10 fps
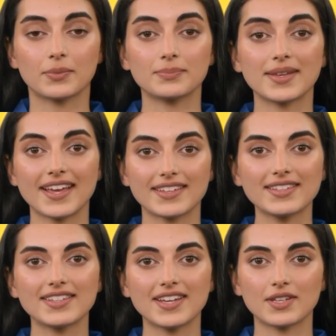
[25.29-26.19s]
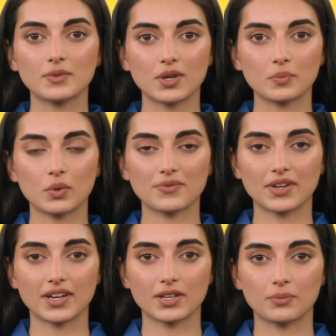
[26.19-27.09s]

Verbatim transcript: painstakingly woven in the